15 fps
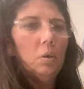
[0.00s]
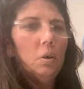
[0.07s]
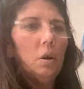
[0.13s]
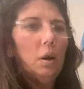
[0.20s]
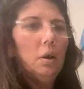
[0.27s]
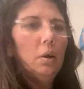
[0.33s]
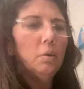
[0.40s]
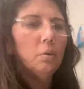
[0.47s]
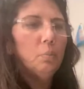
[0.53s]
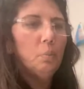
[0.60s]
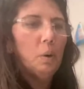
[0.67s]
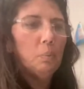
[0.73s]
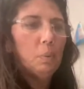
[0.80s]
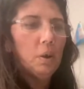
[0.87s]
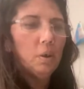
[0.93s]
I don't
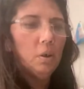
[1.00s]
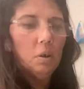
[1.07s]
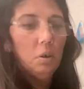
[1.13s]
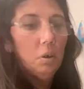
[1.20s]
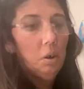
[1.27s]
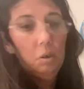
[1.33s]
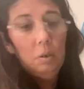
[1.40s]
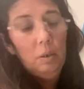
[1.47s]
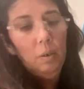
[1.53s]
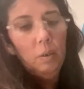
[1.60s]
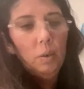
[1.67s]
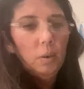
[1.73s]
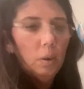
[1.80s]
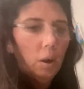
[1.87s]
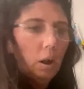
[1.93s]
remember.
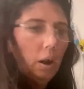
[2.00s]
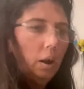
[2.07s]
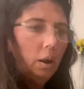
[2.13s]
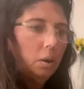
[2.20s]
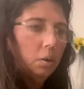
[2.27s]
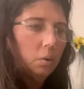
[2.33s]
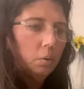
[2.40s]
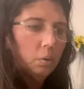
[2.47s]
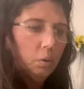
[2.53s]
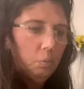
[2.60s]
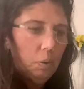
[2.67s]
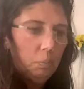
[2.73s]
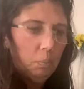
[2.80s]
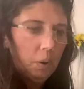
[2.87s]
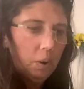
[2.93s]
I don't
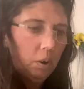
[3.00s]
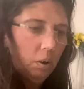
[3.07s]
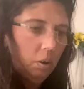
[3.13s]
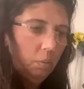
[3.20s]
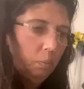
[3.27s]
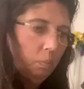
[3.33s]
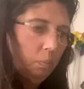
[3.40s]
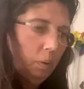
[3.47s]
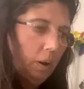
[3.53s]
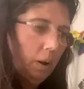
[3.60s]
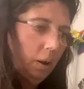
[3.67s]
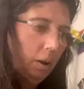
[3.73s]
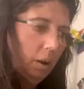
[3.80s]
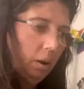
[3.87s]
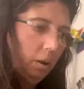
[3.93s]
remember. But,